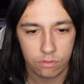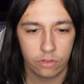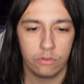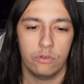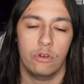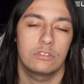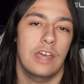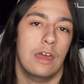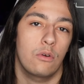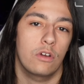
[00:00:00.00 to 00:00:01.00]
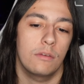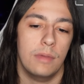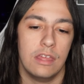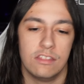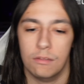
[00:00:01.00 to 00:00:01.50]
So your title could
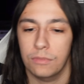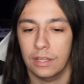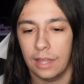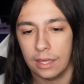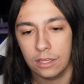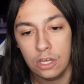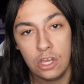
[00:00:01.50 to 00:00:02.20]
be something like